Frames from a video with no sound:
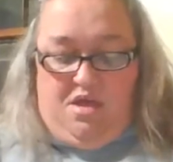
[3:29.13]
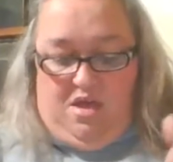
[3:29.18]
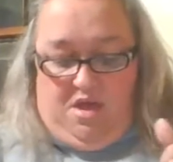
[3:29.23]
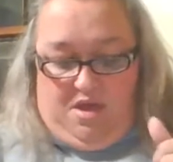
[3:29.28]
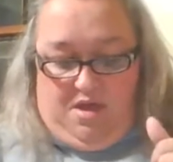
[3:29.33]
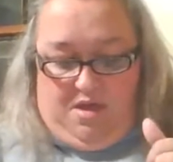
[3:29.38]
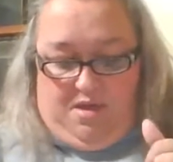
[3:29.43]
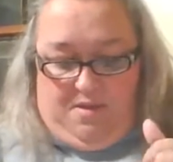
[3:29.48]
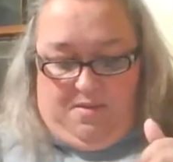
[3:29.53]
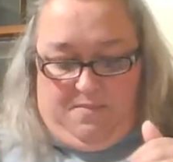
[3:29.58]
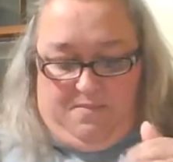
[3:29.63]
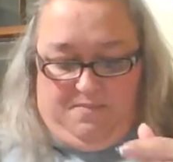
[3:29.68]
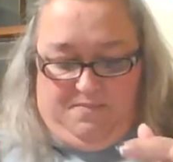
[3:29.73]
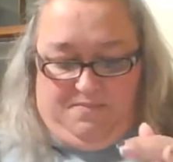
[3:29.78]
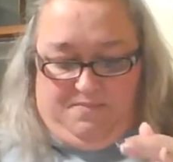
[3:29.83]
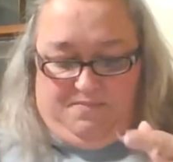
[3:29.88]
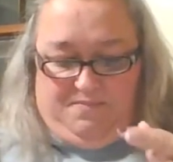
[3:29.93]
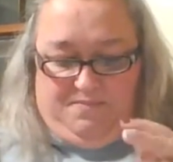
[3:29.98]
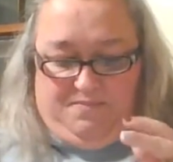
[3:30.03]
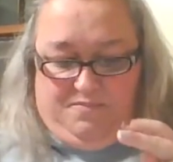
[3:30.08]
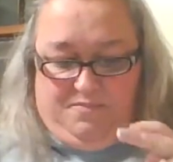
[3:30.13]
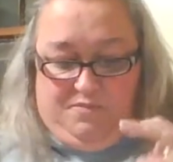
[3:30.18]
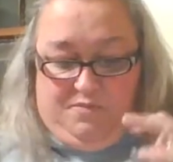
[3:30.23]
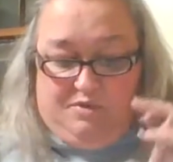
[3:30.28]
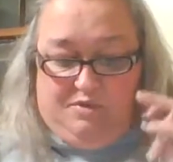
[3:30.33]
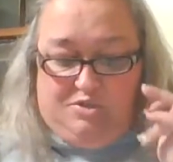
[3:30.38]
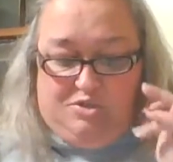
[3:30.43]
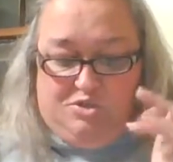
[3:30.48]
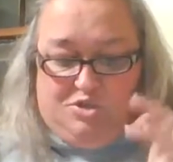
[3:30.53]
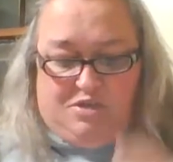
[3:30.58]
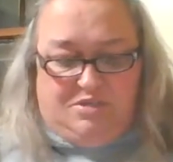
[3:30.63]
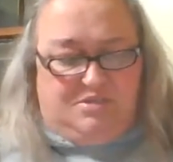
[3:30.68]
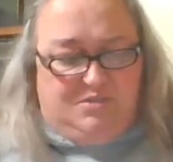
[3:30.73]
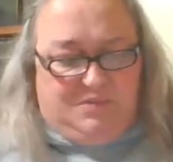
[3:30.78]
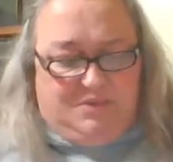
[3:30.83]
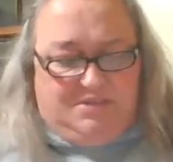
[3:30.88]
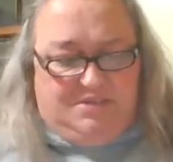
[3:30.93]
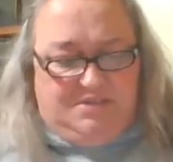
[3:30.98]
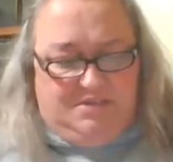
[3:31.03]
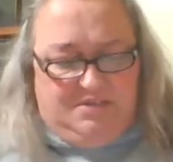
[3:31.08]
Um, just
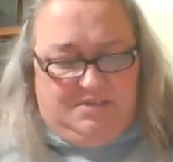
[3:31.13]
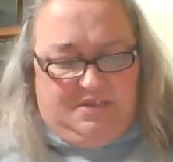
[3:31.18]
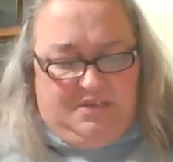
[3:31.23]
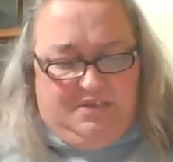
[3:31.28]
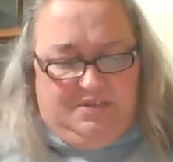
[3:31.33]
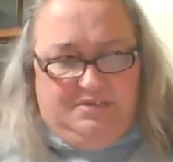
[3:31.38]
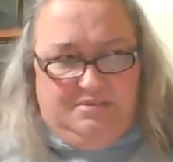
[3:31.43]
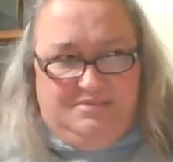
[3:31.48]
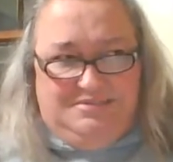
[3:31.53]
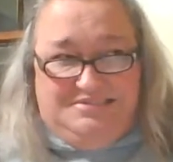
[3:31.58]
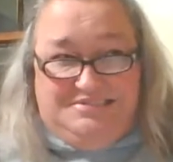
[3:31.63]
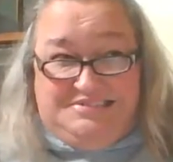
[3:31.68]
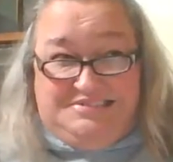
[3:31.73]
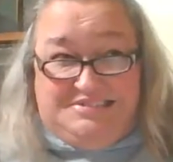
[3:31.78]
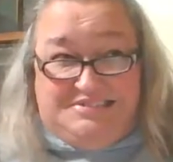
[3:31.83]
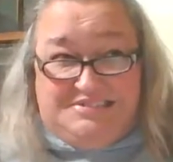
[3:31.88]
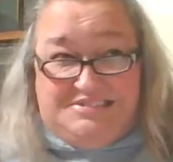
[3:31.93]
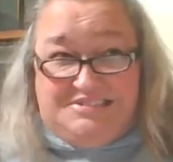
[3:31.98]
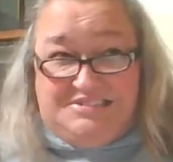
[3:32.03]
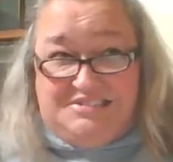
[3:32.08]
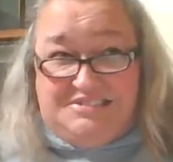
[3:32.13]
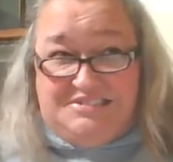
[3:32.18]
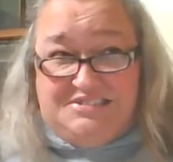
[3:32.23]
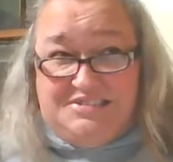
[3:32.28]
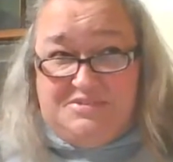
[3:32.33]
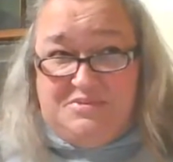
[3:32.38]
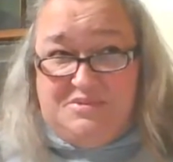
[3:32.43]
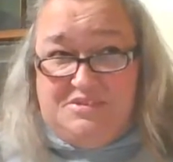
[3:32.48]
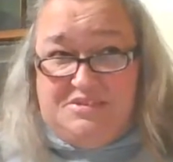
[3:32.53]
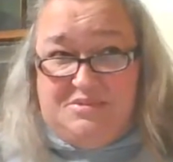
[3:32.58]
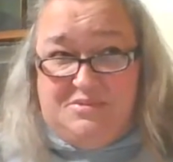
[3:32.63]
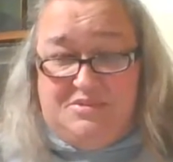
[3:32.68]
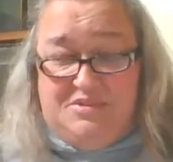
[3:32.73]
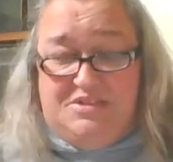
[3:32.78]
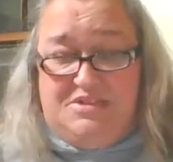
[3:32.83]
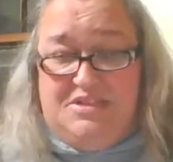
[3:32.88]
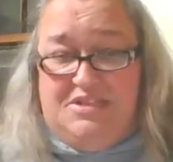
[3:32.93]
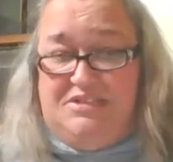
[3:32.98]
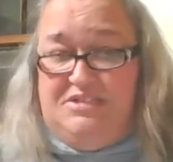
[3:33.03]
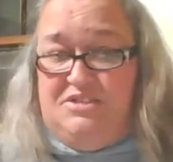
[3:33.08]
recently, I want to say
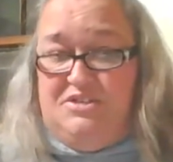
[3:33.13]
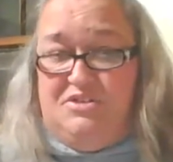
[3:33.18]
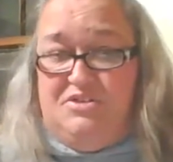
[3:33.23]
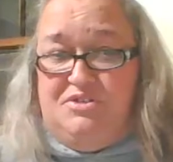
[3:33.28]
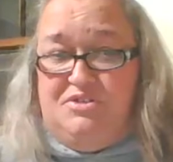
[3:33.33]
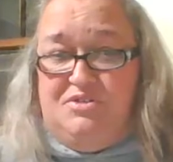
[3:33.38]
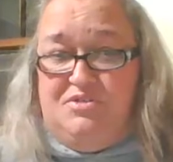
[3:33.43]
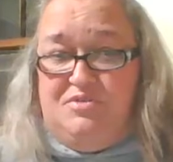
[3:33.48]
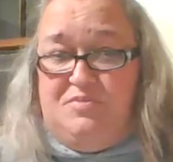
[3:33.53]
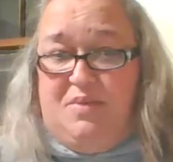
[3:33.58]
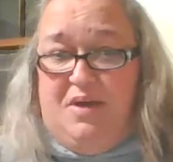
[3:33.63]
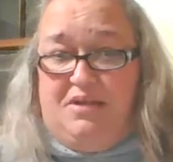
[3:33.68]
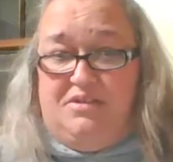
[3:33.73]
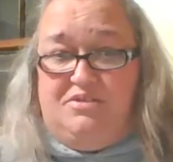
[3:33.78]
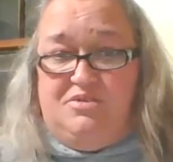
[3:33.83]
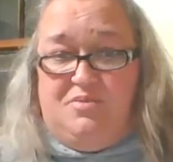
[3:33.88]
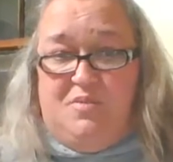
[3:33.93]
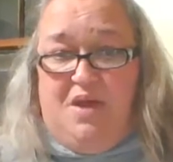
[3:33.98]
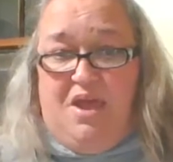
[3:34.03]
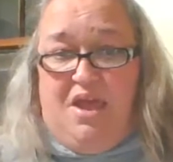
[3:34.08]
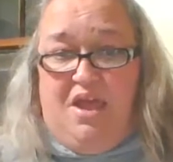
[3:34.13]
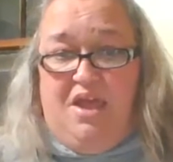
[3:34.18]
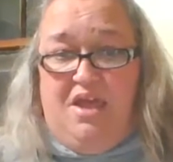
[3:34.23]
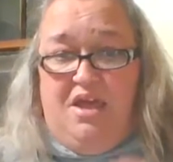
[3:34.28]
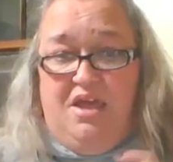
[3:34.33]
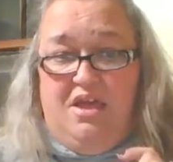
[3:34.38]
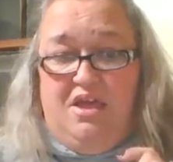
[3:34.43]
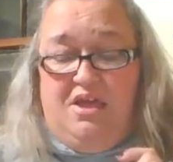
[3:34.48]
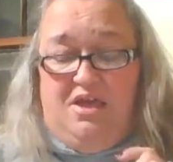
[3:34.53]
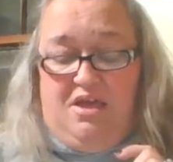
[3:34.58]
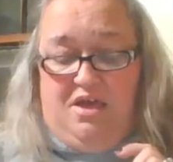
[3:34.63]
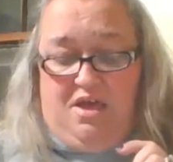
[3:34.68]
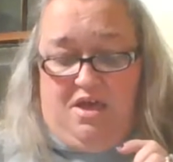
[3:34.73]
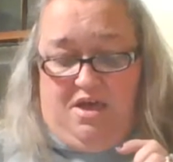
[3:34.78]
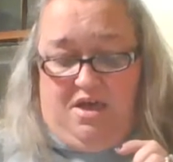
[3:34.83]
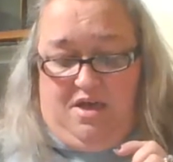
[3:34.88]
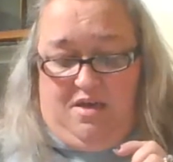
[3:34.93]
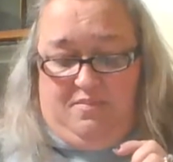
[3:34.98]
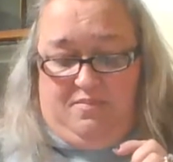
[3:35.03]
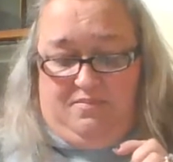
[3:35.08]
within the last year or two, passed away.
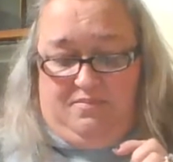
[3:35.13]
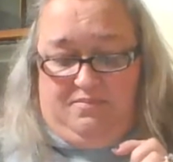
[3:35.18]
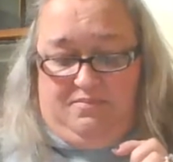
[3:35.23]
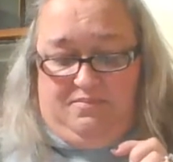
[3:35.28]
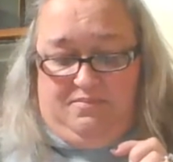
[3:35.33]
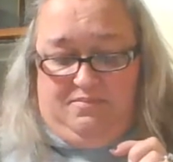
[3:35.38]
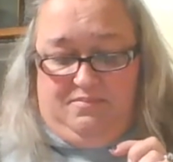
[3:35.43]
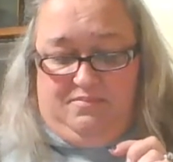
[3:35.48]
Um,